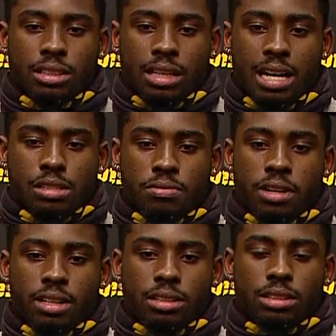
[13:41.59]
the guys up
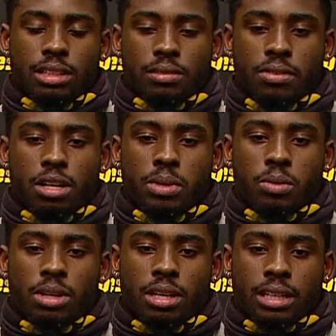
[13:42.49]
front in front of me
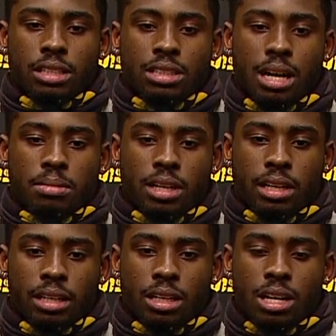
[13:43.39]
will get the job done
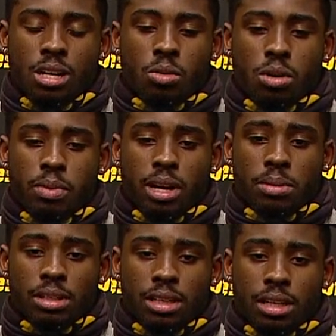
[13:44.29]
and we'll be able
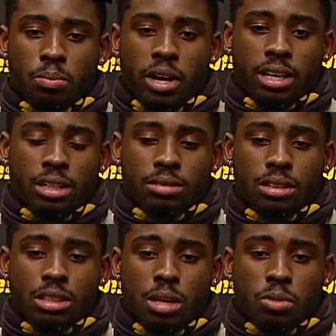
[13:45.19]
to break a
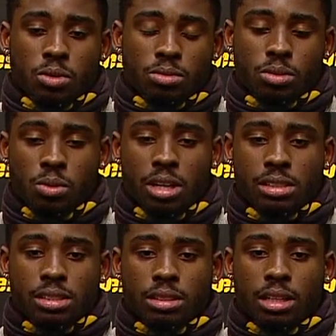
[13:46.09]
couple runs